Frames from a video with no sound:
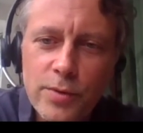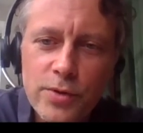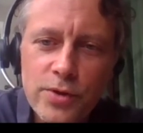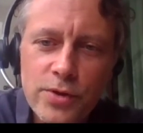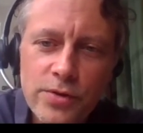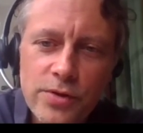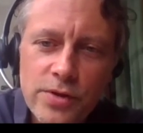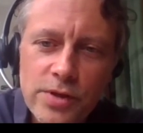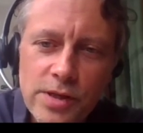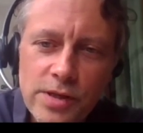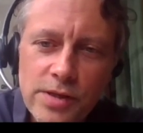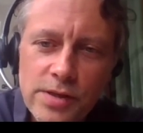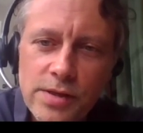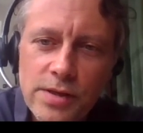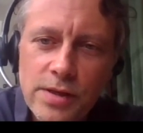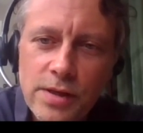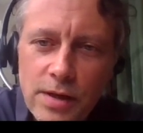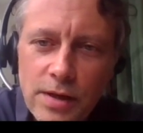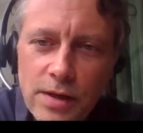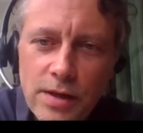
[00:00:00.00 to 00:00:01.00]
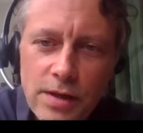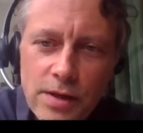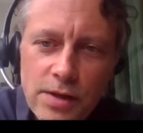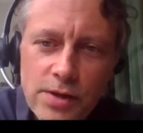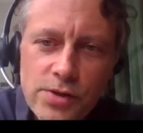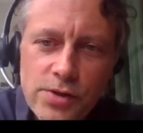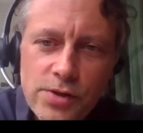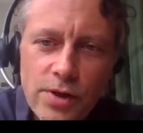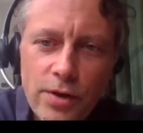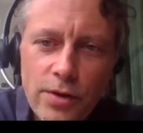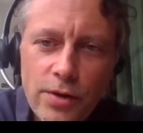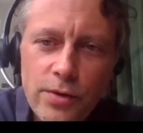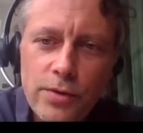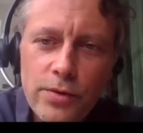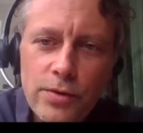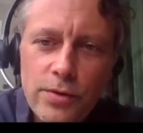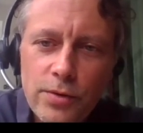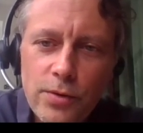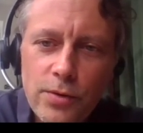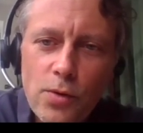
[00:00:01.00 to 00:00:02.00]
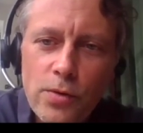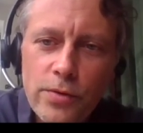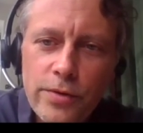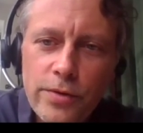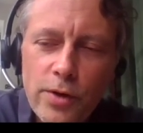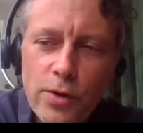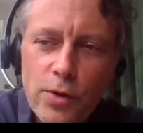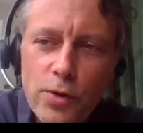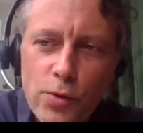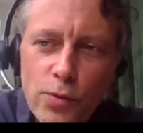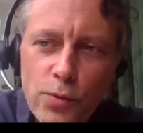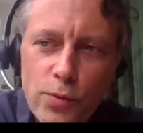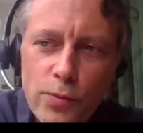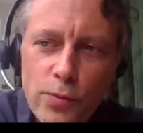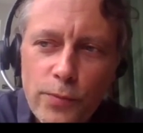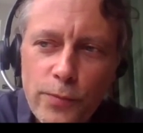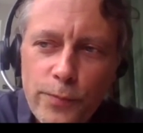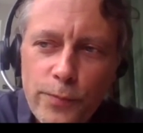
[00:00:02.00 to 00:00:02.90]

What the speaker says: opportunities. So although